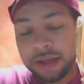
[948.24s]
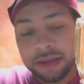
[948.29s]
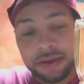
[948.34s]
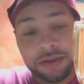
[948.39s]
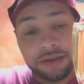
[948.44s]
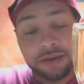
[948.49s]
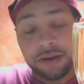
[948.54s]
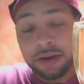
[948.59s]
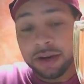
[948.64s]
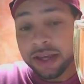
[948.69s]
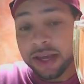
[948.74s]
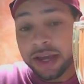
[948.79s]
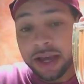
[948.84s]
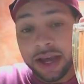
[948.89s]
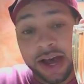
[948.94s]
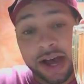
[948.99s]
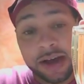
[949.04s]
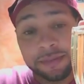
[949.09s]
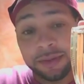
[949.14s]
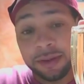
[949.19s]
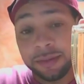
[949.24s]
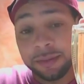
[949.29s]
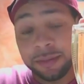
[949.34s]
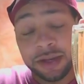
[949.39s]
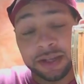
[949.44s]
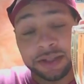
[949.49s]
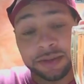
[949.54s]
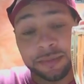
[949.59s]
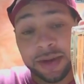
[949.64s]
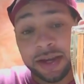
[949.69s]
you gonna get
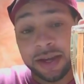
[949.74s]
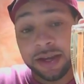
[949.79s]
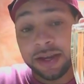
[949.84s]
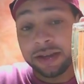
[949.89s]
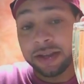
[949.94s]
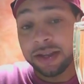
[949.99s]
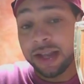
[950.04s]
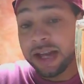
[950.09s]
compliments, man.